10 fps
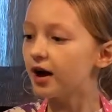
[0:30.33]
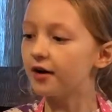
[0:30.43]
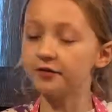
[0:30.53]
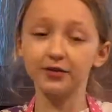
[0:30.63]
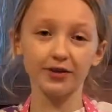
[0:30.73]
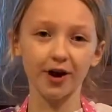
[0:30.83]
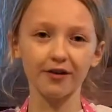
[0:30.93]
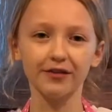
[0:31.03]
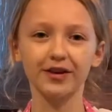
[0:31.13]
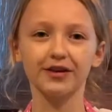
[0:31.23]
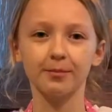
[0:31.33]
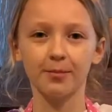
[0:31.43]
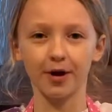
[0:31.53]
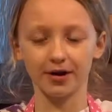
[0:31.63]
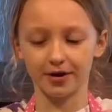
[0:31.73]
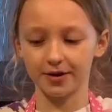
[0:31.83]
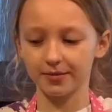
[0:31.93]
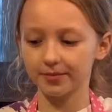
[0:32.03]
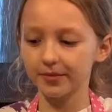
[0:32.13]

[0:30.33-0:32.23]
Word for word: of softened butter.